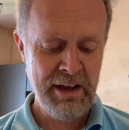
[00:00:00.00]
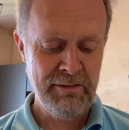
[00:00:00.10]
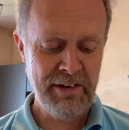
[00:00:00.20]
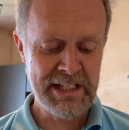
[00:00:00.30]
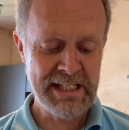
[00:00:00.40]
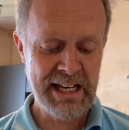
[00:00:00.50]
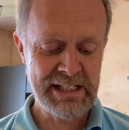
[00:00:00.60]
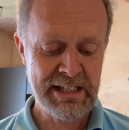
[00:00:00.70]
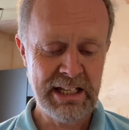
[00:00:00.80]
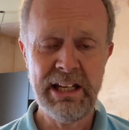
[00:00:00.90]

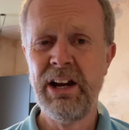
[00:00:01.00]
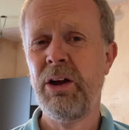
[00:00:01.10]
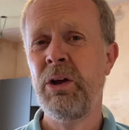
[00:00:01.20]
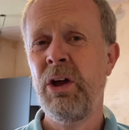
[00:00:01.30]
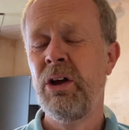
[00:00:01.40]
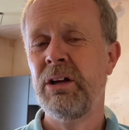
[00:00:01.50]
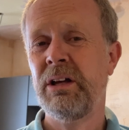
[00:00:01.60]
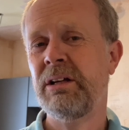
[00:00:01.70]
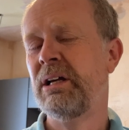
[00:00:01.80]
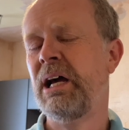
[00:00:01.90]
Fantastic. You know,
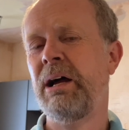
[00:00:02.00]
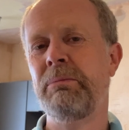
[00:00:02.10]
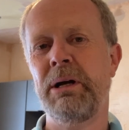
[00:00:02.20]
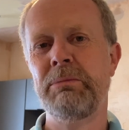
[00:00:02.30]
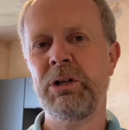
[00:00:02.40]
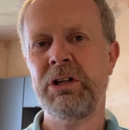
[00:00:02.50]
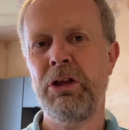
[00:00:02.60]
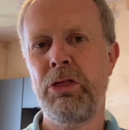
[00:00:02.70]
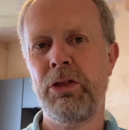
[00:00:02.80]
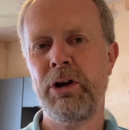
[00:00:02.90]
I'm
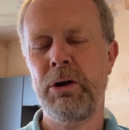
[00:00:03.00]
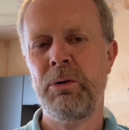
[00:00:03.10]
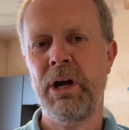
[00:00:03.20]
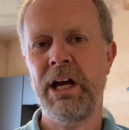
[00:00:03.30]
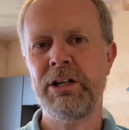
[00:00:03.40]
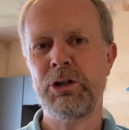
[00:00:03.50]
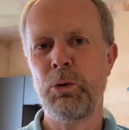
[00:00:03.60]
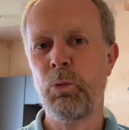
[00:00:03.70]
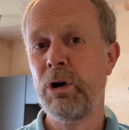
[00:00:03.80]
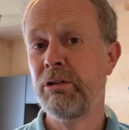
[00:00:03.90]
looking through
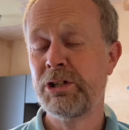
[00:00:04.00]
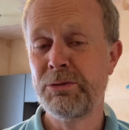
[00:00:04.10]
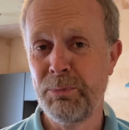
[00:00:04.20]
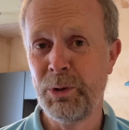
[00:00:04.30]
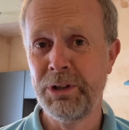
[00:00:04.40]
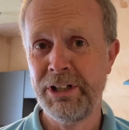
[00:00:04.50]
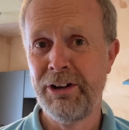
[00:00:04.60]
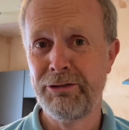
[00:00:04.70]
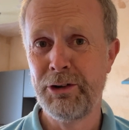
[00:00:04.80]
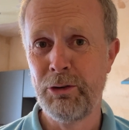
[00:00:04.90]
and we're a small
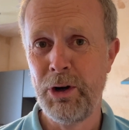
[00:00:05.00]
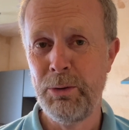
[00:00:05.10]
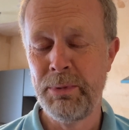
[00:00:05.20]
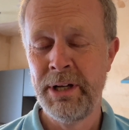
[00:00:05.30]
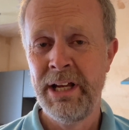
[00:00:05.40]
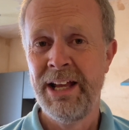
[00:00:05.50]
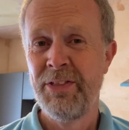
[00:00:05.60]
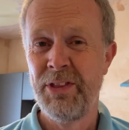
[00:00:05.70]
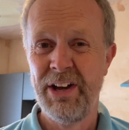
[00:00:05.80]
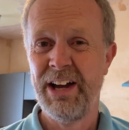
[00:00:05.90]
enough group
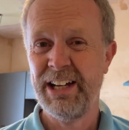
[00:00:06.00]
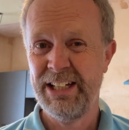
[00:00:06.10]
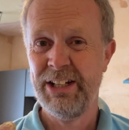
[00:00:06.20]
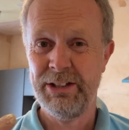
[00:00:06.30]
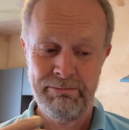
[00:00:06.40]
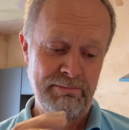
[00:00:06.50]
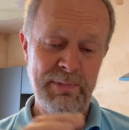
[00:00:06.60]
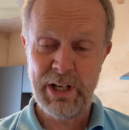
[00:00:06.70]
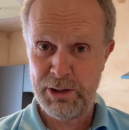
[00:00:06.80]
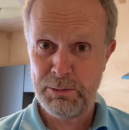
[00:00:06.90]
that I can,
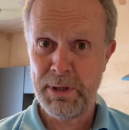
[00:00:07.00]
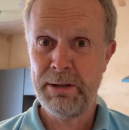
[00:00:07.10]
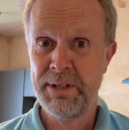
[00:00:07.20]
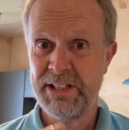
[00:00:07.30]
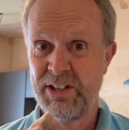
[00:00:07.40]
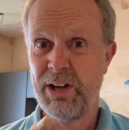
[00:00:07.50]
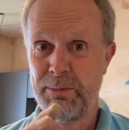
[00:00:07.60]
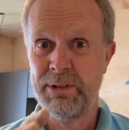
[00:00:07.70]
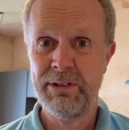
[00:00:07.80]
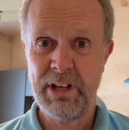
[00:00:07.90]
you know, spend a bit of time
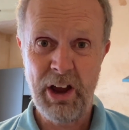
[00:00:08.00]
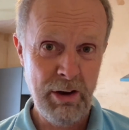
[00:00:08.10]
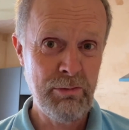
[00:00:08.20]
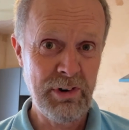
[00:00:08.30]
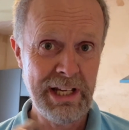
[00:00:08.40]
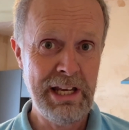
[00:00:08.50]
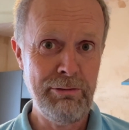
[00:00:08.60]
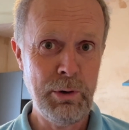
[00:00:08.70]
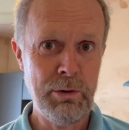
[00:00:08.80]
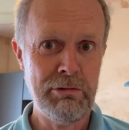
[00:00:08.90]
and hopefully
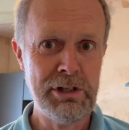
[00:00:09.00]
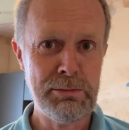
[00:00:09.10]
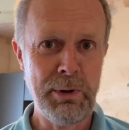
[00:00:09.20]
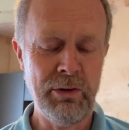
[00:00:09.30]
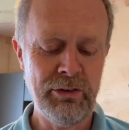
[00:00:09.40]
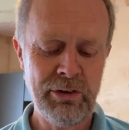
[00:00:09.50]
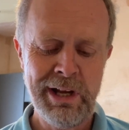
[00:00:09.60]
give you a response.